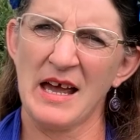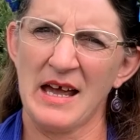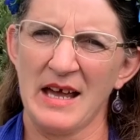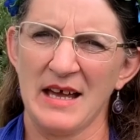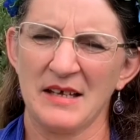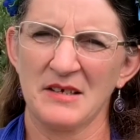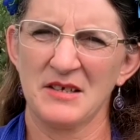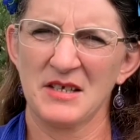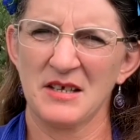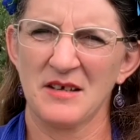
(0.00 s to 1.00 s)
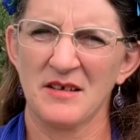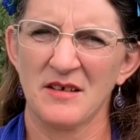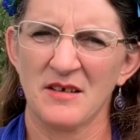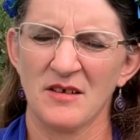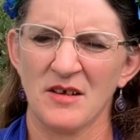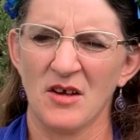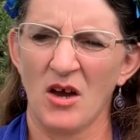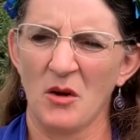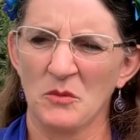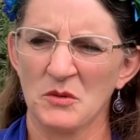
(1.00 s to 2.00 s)
and
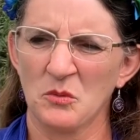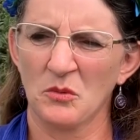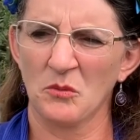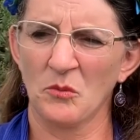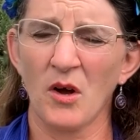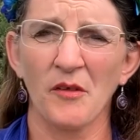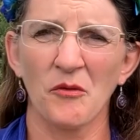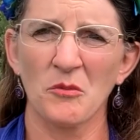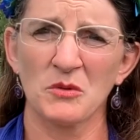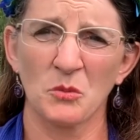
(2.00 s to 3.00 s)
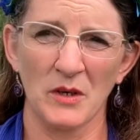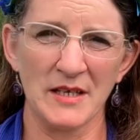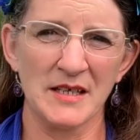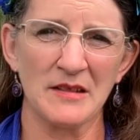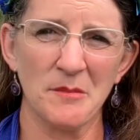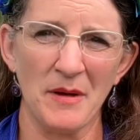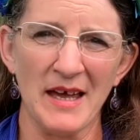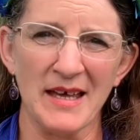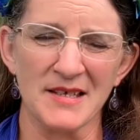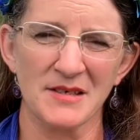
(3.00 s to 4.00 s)
I was what I thought was weeding the
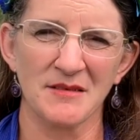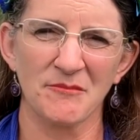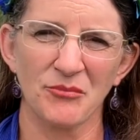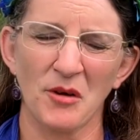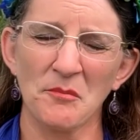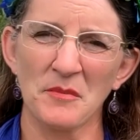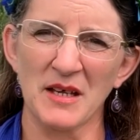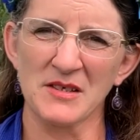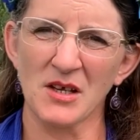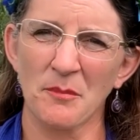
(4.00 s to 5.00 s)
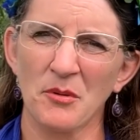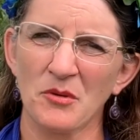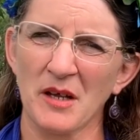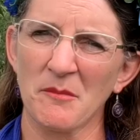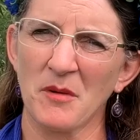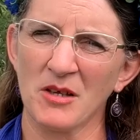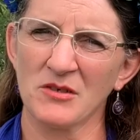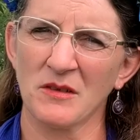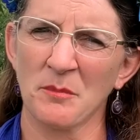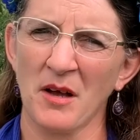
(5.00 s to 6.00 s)
bed. Problem is, I pulled out
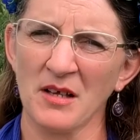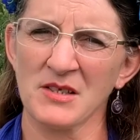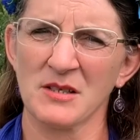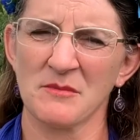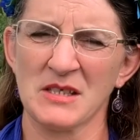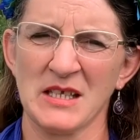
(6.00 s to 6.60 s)
most of the parsnip